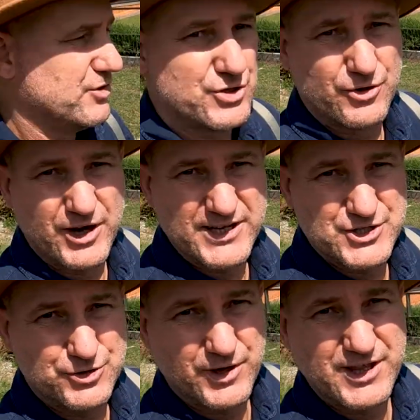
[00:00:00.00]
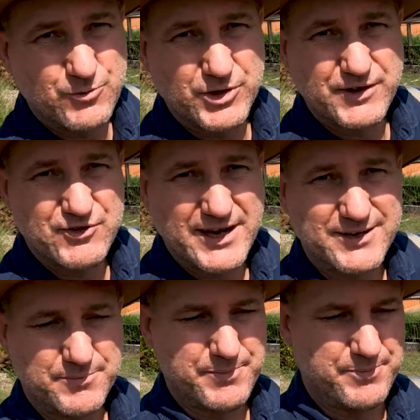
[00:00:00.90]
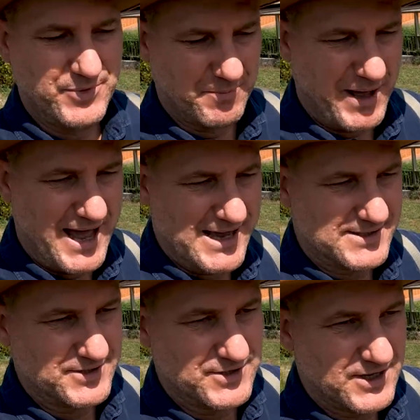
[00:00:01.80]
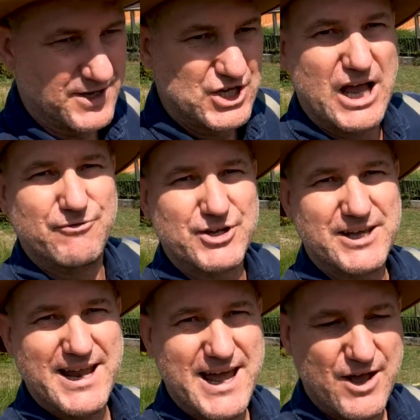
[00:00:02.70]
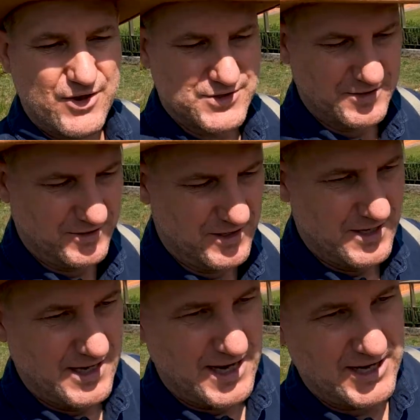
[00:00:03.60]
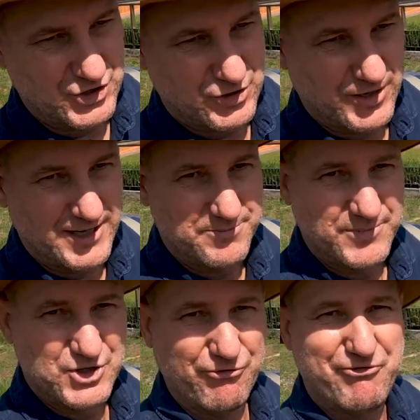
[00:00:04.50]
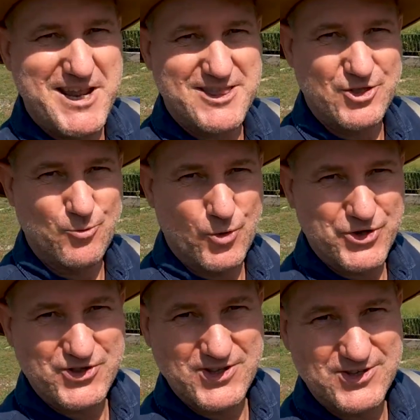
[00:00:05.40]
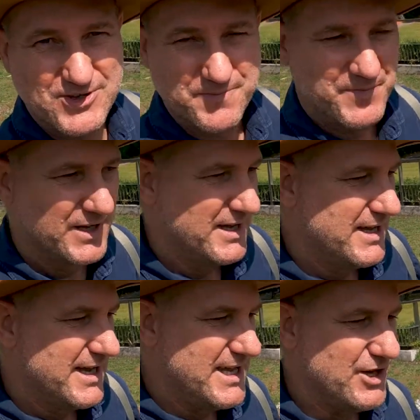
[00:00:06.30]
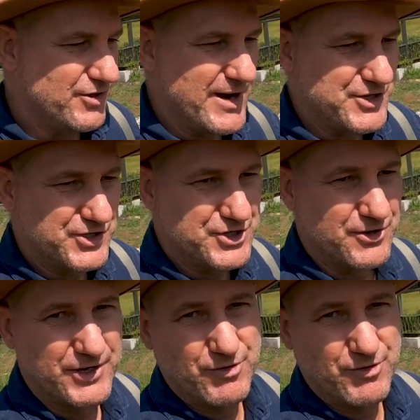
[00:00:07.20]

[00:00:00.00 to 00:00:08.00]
trying to, I think what they've done in the past is cover canals and try and defeat the water system. Here they're actually trying to